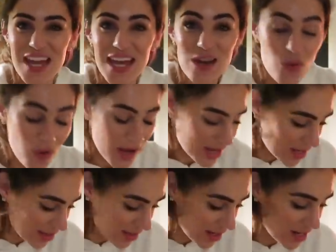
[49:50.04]
he
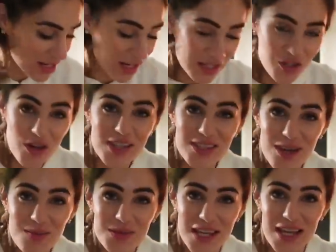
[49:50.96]
always tries
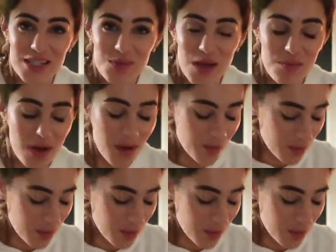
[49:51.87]
to upstage me in my